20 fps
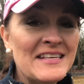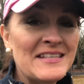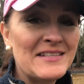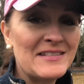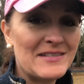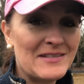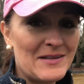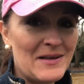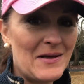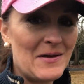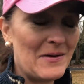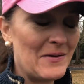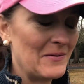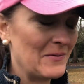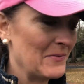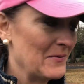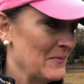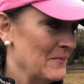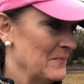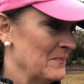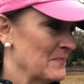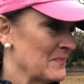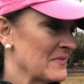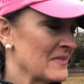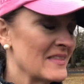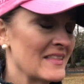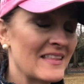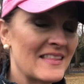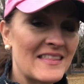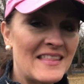So,
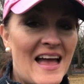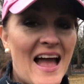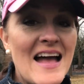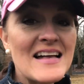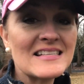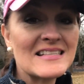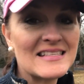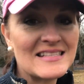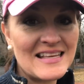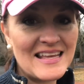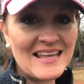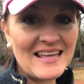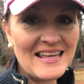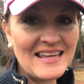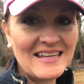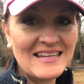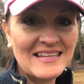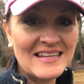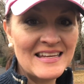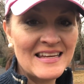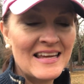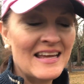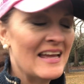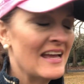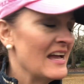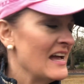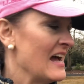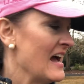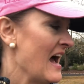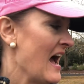that said,
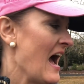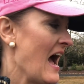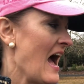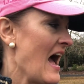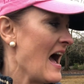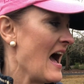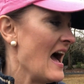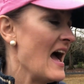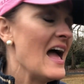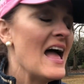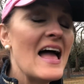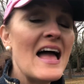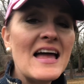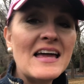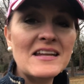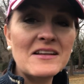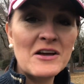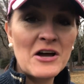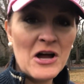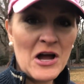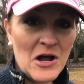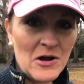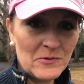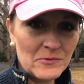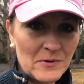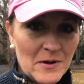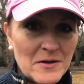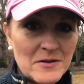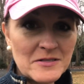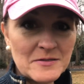I had a
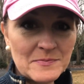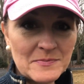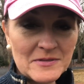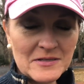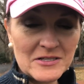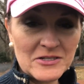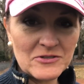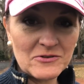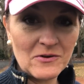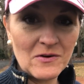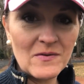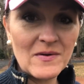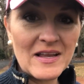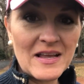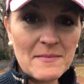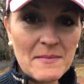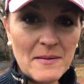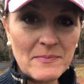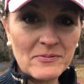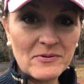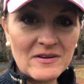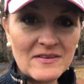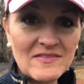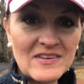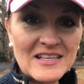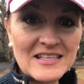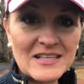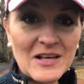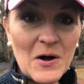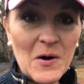rose bush growing at my
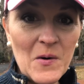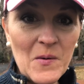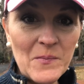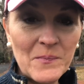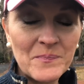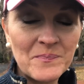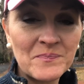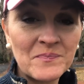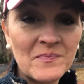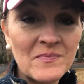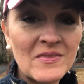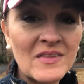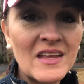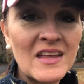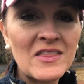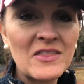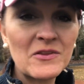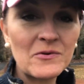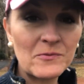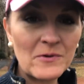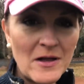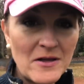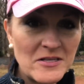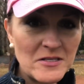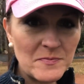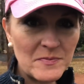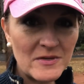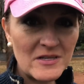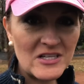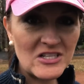previous home. The
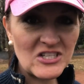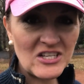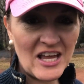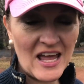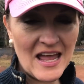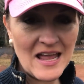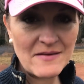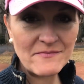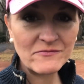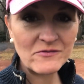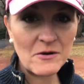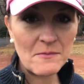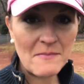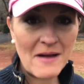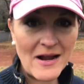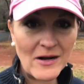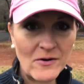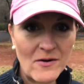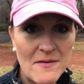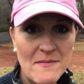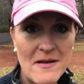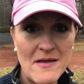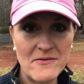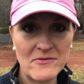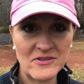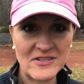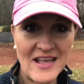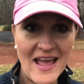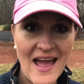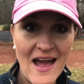rose bush came from my
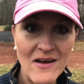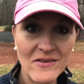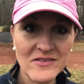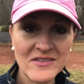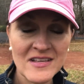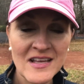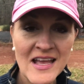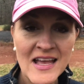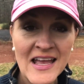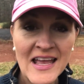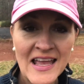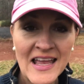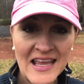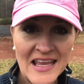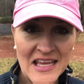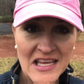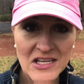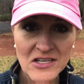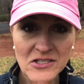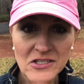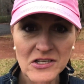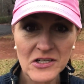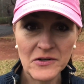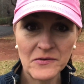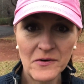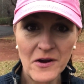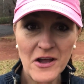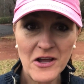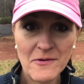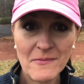grandmother's house. It used to
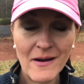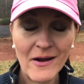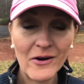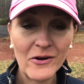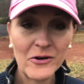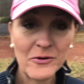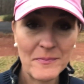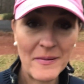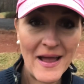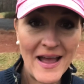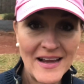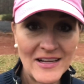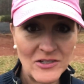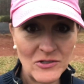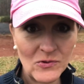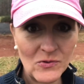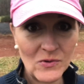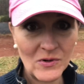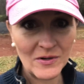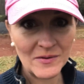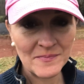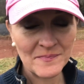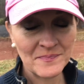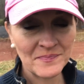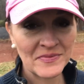grow by her back door.